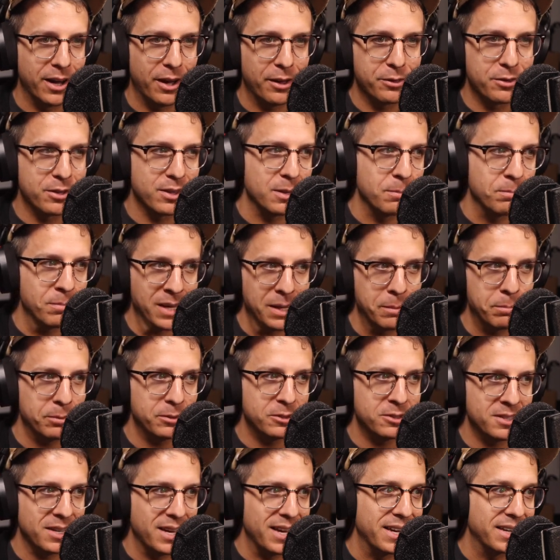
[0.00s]
other than people
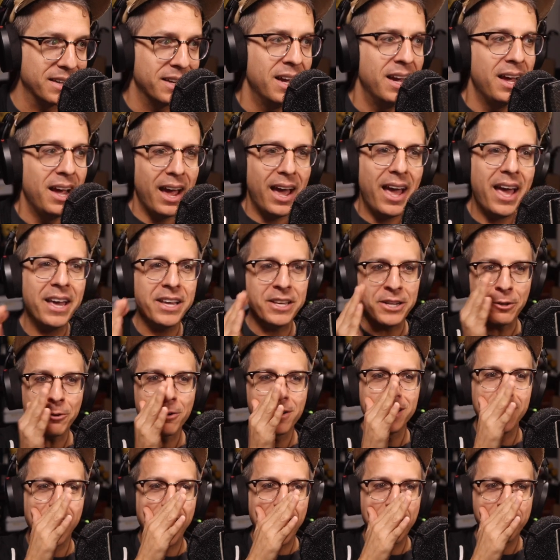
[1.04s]
saying, hey, you're
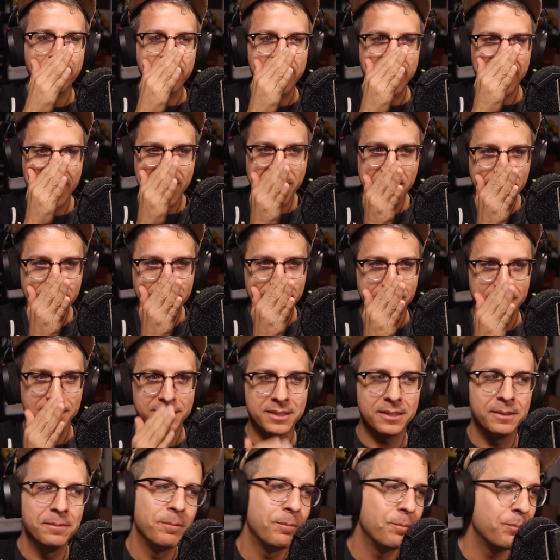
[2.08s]
an effing idiot.